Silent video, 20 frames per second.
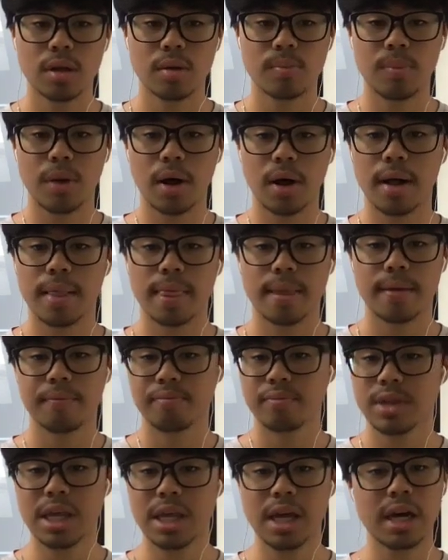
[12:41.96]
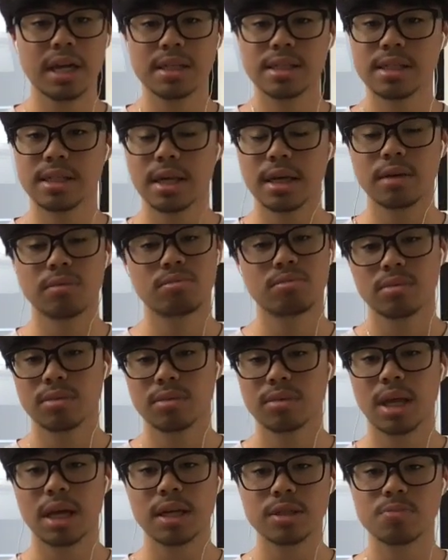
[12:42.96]
But yeah, I'd say
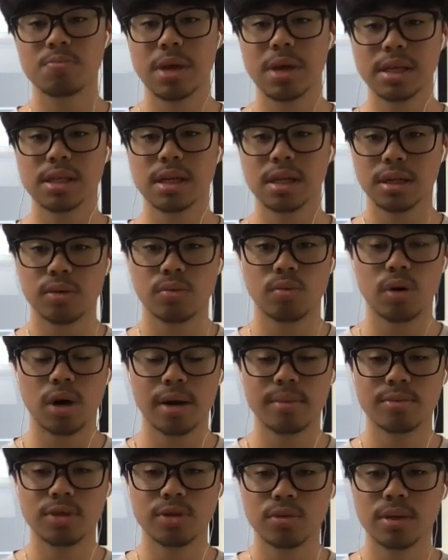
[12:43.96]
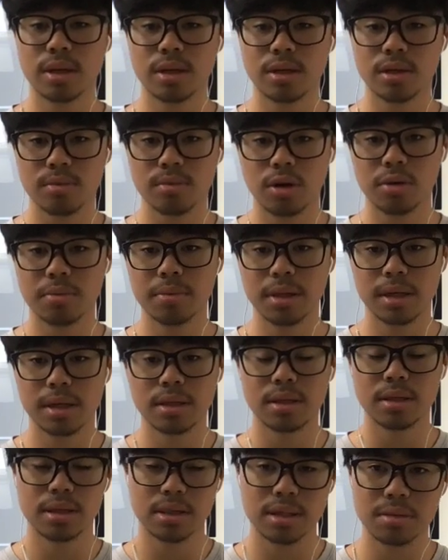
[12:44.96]
that's basically what I'm doing at the moment,
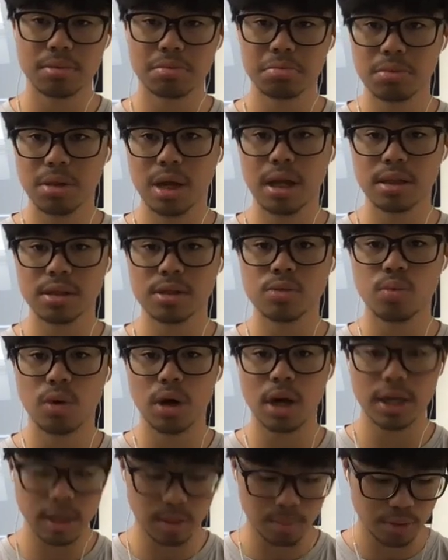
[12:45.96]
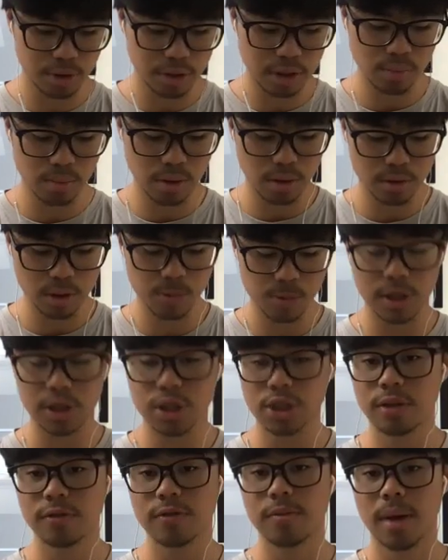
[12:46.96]
and it's working pretty well,
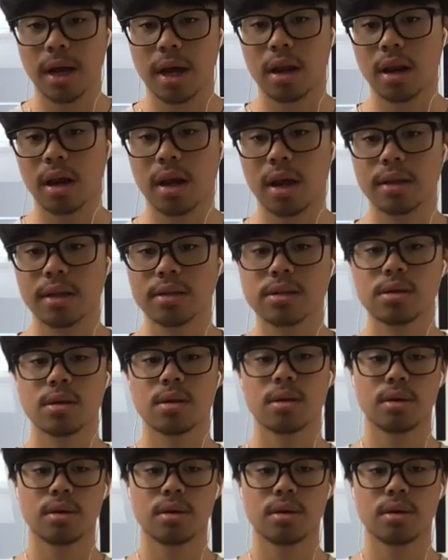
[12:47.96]
especially for my clients.